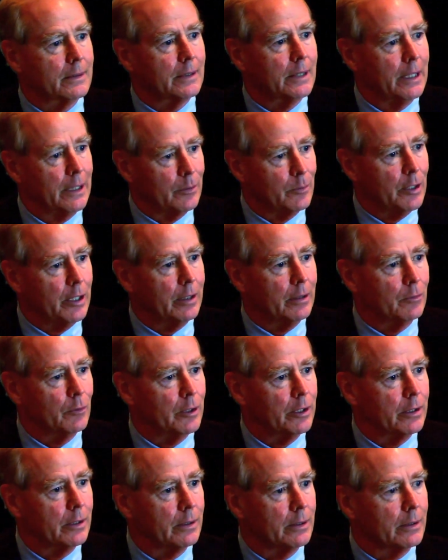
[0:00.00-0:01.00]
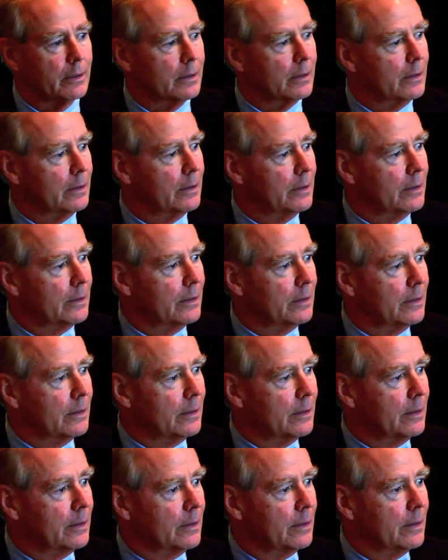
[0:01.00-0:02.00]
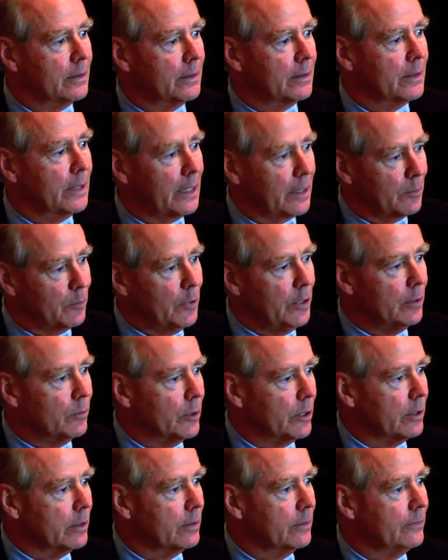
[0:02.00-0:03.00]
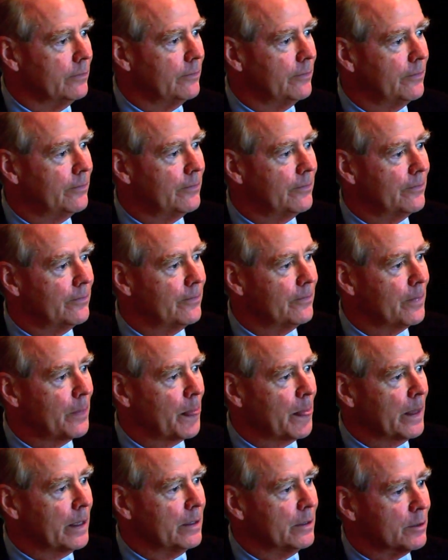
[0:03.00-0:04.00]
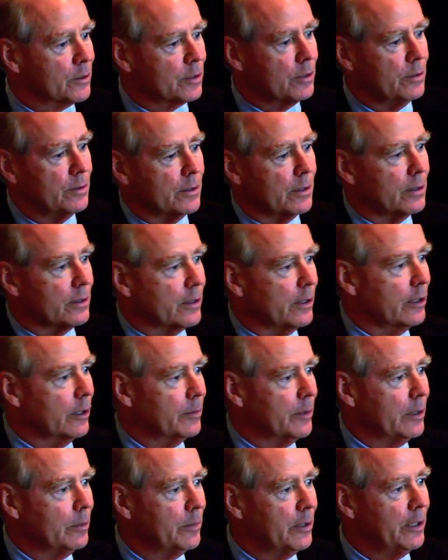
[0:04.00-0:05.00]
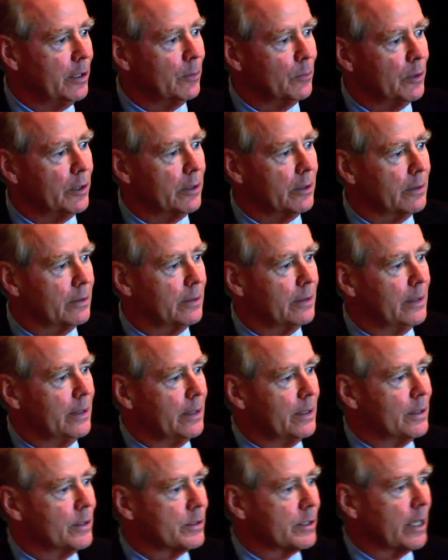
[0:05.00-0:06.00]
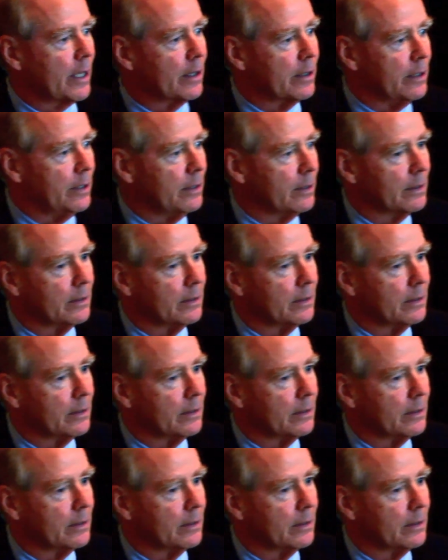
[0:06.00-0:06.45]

I can make it winner. I can be a winner. Stu's going to talk about being a winner Saturday.